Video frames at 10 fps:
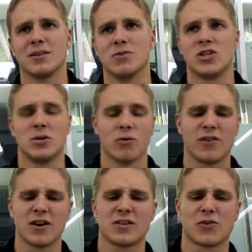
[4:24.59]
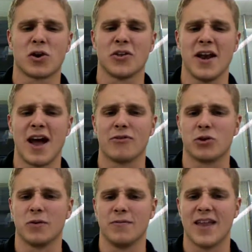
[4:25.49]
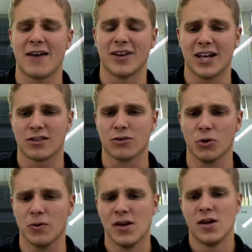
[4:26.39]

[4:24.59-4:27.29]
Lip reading: the machine were very difficult to navigate through.